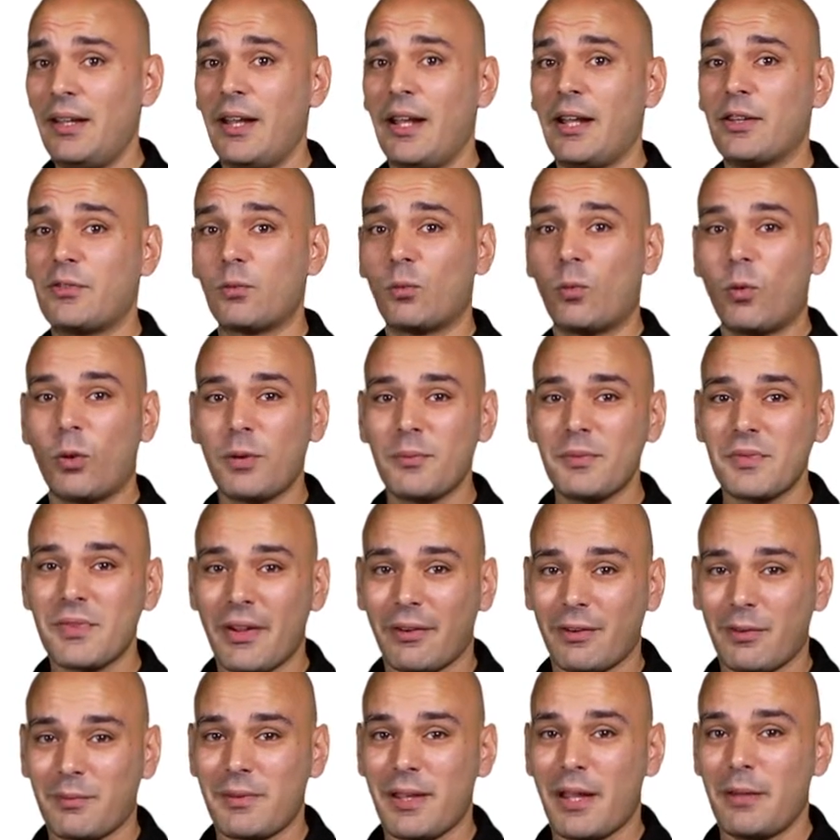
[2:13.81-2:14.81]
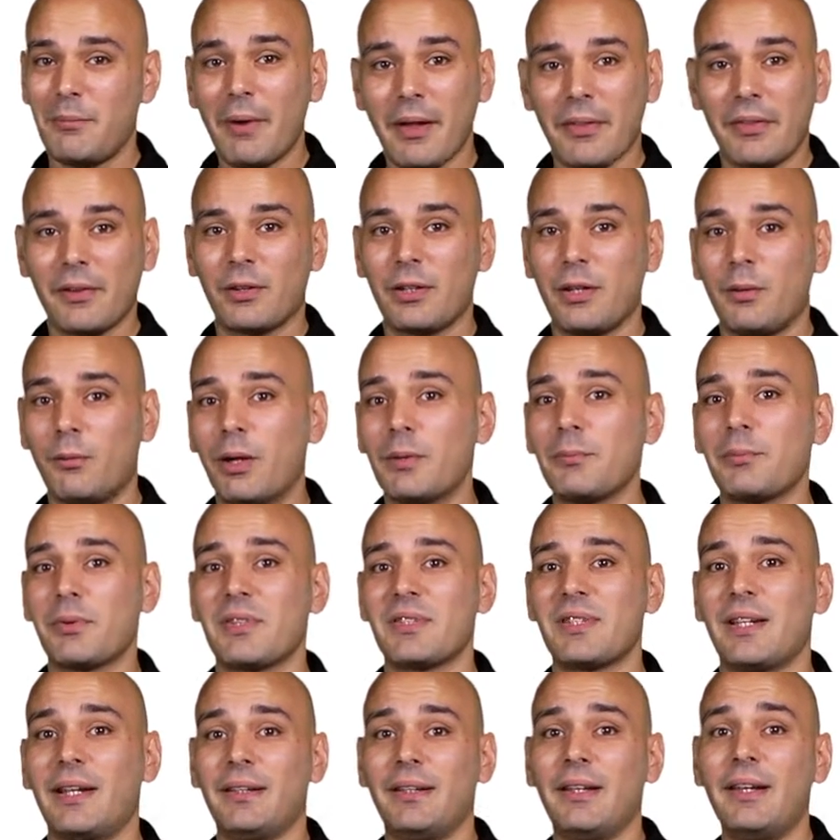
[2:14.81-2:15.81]
its warm startup time by
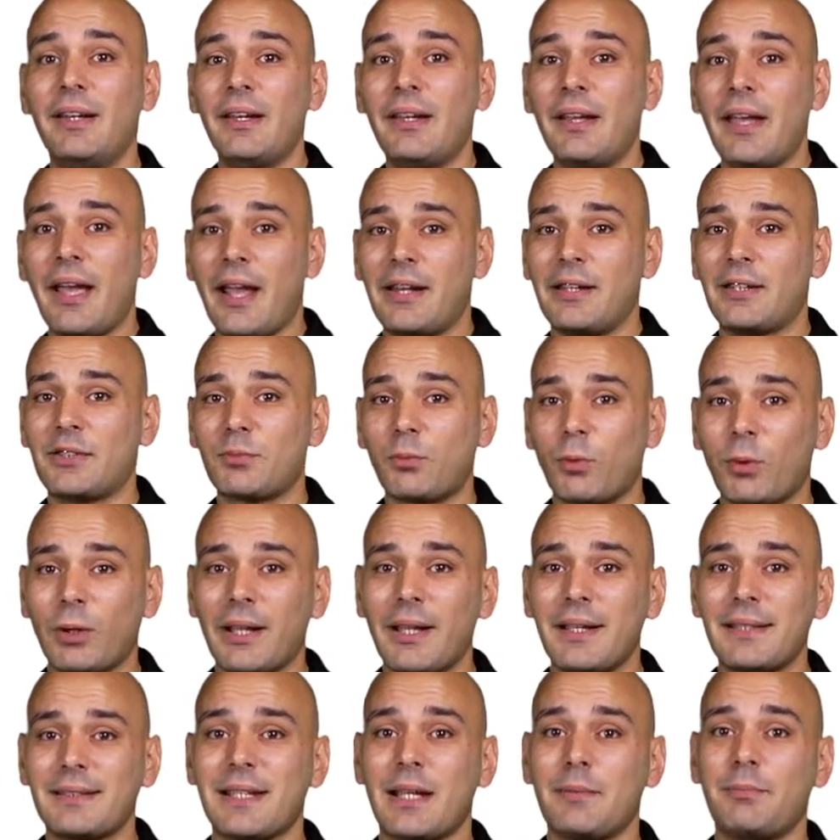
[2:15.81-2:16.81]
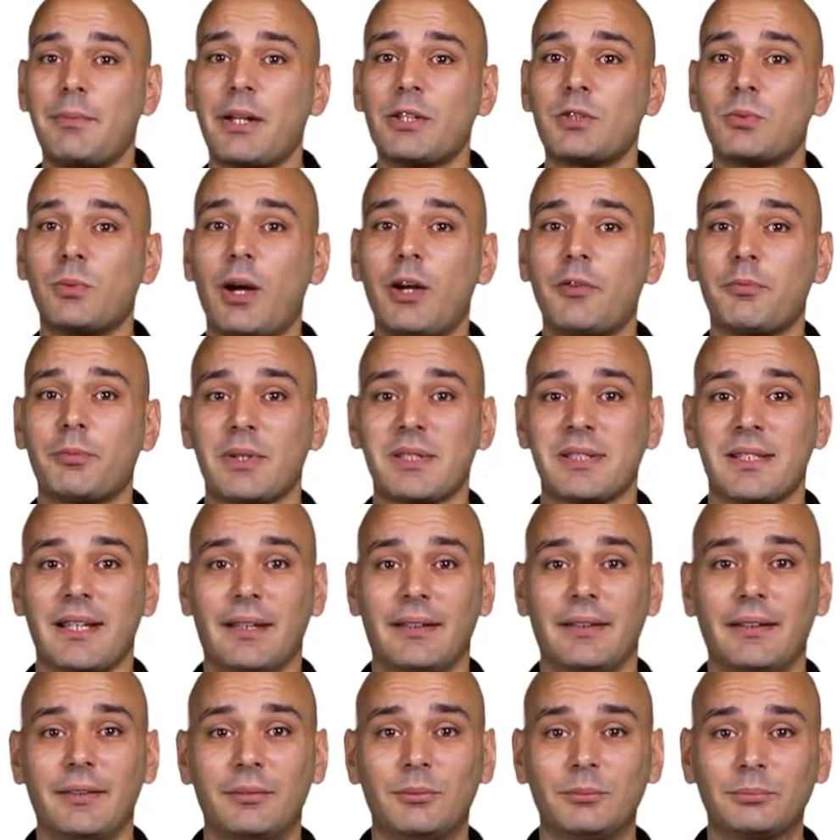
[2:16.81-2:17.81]
31%, and its working set by
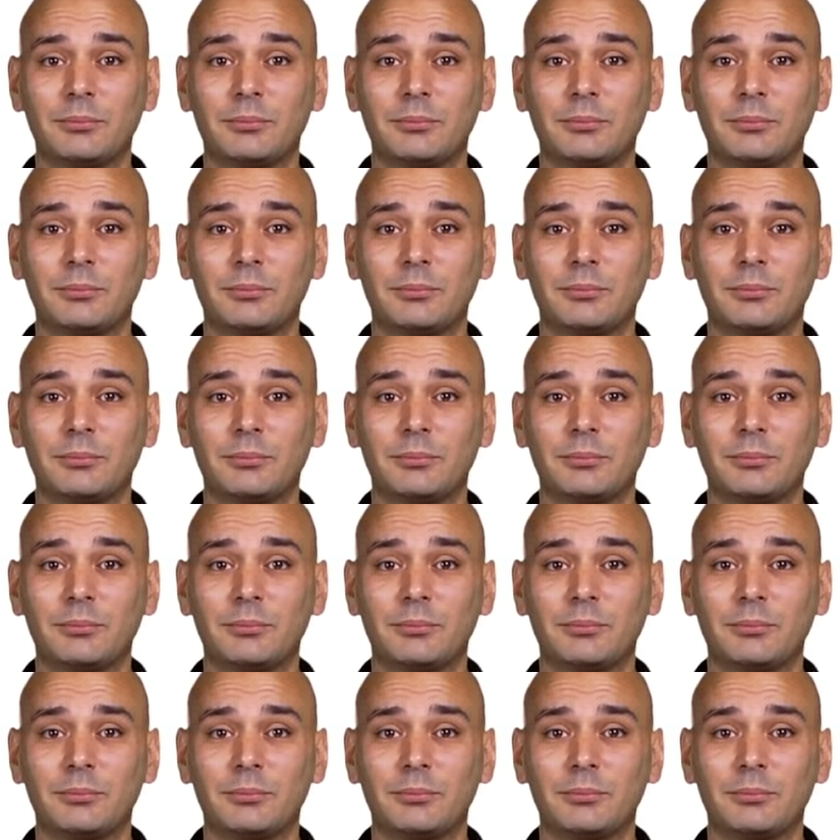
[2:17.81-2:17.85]
12%.